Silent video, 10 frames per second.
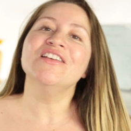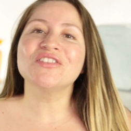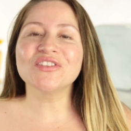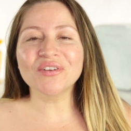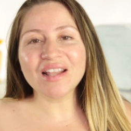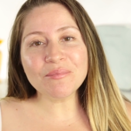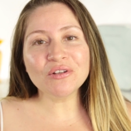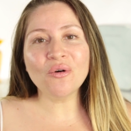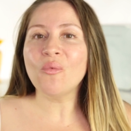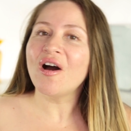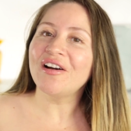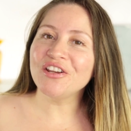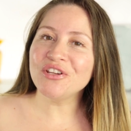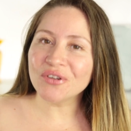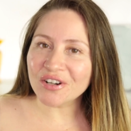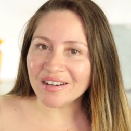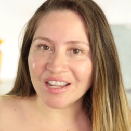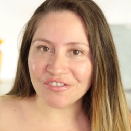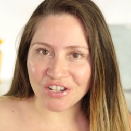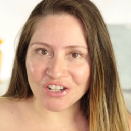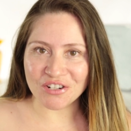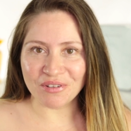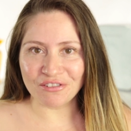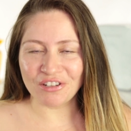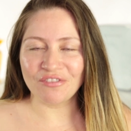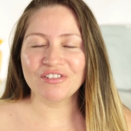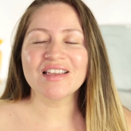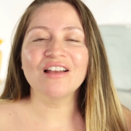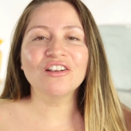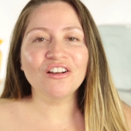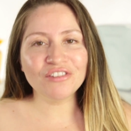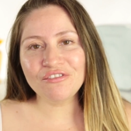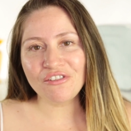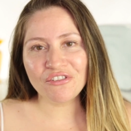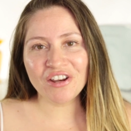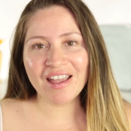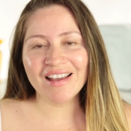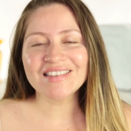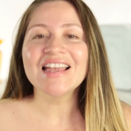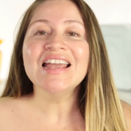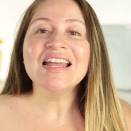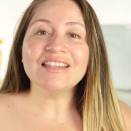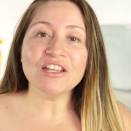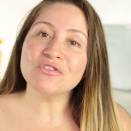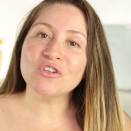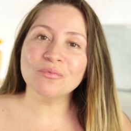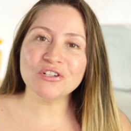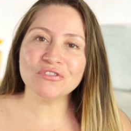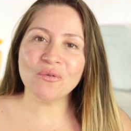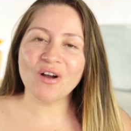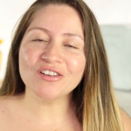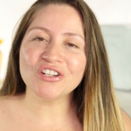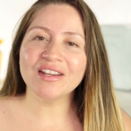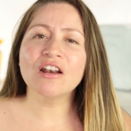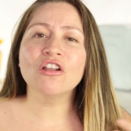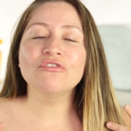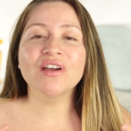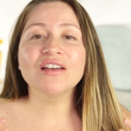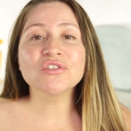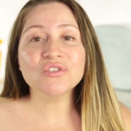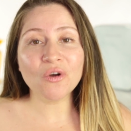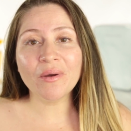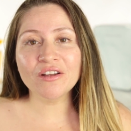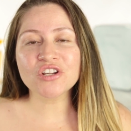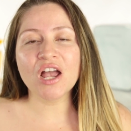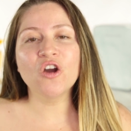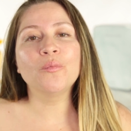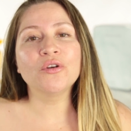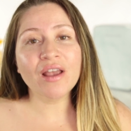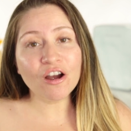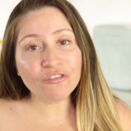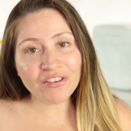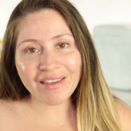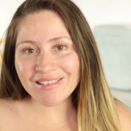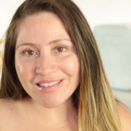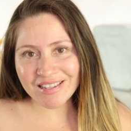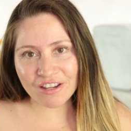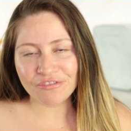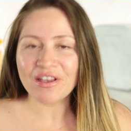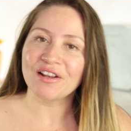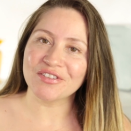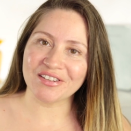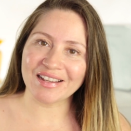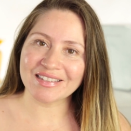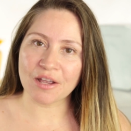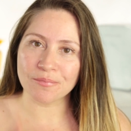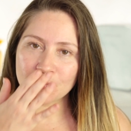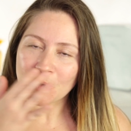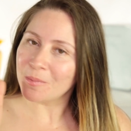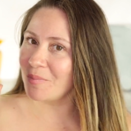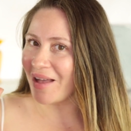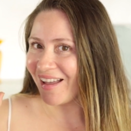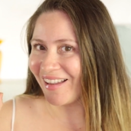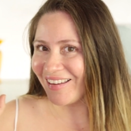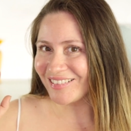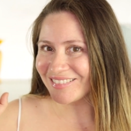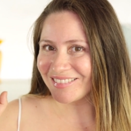So let me know what are your life-changing beauty favorites. I love hearing from you guys. Thank you so much for watching. I love you guys so much. I hope you're healthy and safe and I'll see you next time. Bye.